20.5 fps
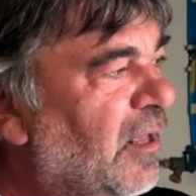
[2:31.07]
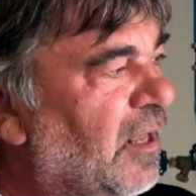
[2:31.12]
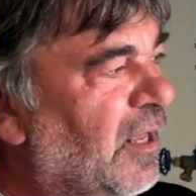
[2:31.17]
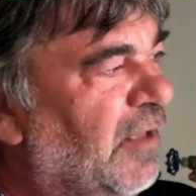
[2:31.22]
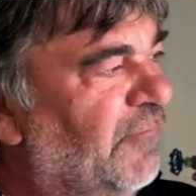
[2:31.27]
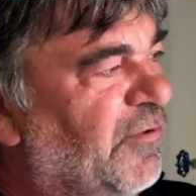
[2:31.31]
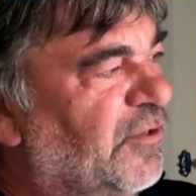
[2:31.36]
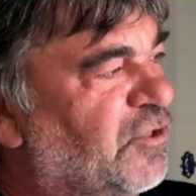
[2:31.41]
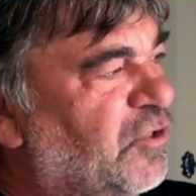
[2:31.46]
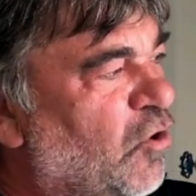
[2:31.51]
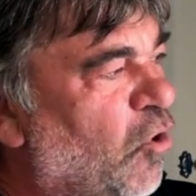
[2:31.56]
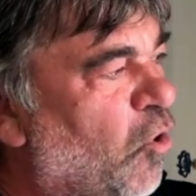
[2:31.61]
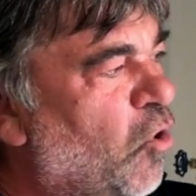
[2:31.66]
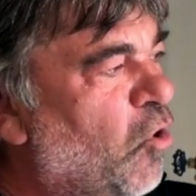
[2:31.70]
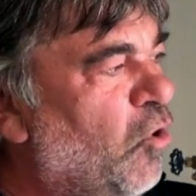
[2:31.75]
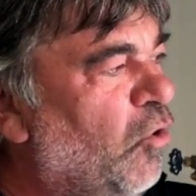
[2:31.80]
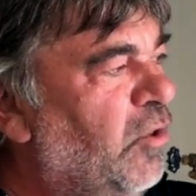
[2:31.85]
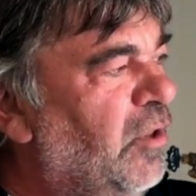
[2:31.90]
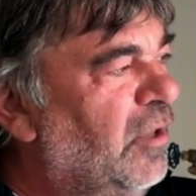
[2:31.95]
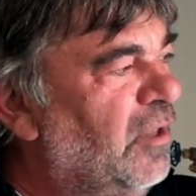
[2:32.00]
If it's
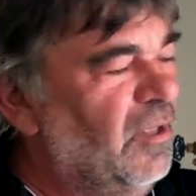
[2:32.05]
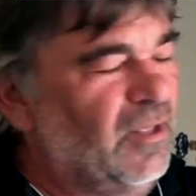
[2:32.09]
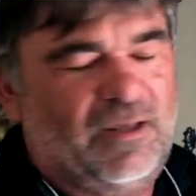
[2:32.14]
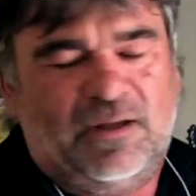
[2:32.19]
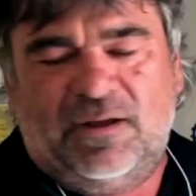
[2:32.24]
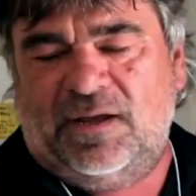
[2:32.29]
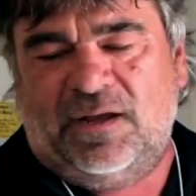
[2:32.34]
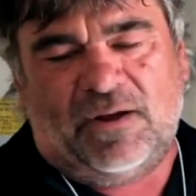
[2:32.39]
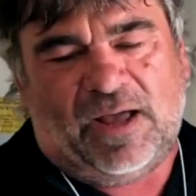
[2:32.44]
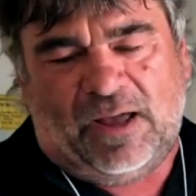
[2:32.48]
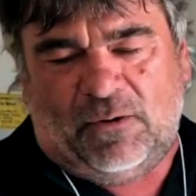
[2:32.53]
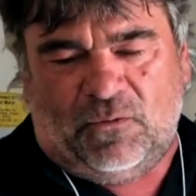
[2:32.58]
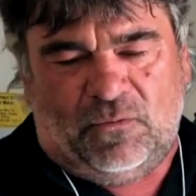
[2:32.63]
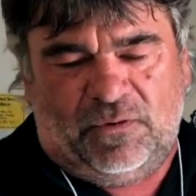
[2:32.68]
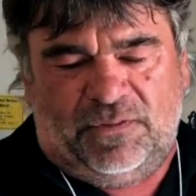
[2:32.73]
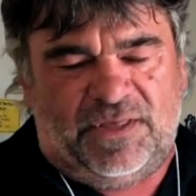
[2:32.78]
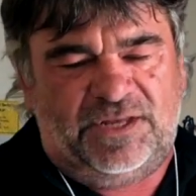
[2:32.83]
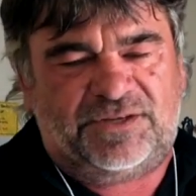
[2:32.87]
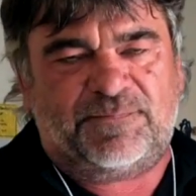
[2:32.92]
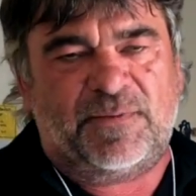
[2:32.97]
cold,
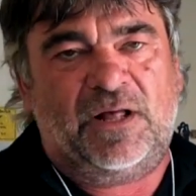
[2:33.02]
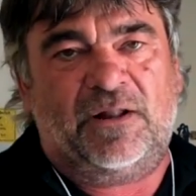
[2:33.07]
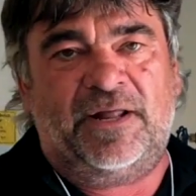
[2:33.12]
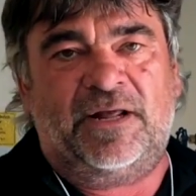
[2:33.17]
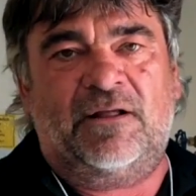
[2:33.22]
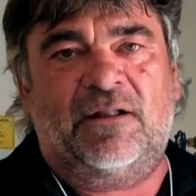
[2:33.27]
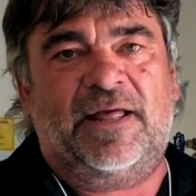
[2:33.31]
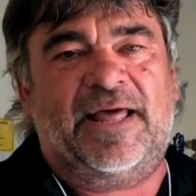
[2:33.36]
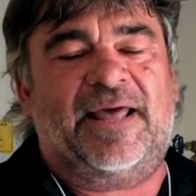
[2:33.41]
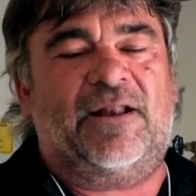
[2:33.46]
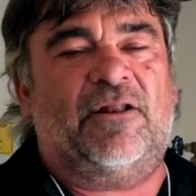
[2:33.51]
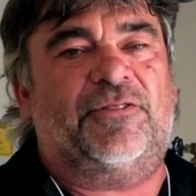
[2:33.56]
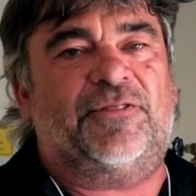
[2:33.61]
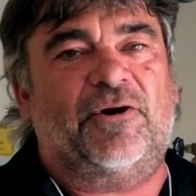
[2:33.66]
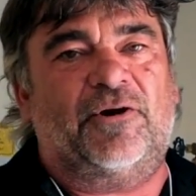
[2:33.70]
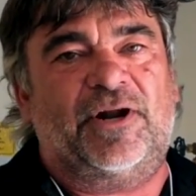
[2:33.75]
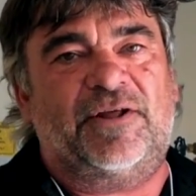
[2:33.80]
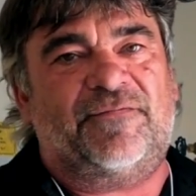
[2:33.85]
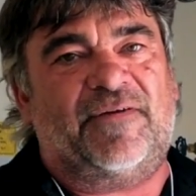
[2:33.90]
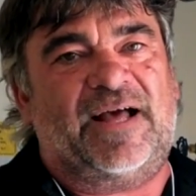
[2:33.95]
this building will handle
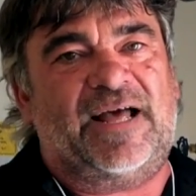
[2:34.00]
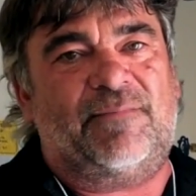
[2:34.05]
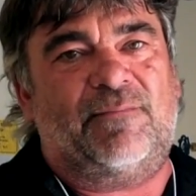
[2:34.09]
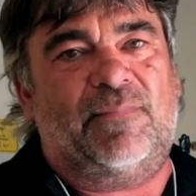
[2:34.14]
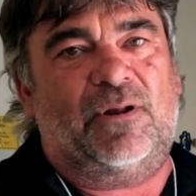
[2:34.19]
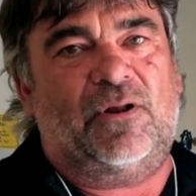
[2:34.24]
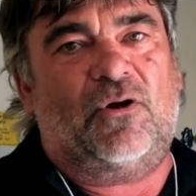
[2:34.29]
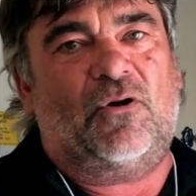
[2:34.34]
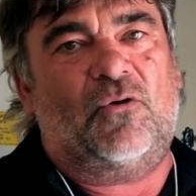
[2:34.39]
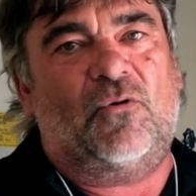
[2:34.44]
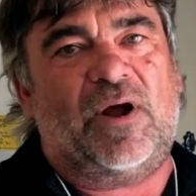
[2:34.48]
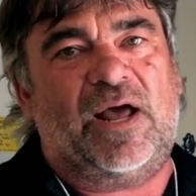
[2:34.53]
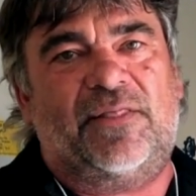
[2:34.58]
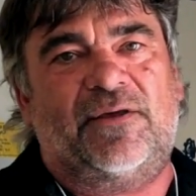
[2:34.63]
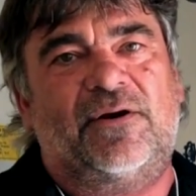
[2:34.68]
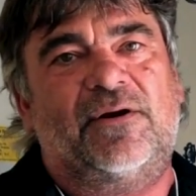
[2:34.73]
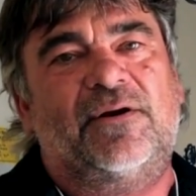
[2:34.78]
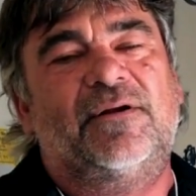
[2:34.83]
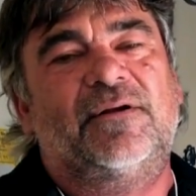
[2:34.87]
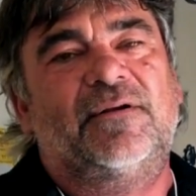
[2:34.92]
35 below
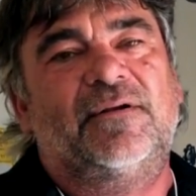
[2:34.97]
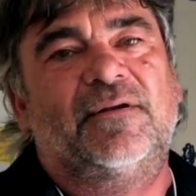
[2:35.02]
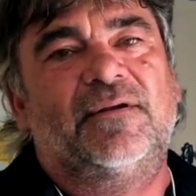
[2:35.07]
weather,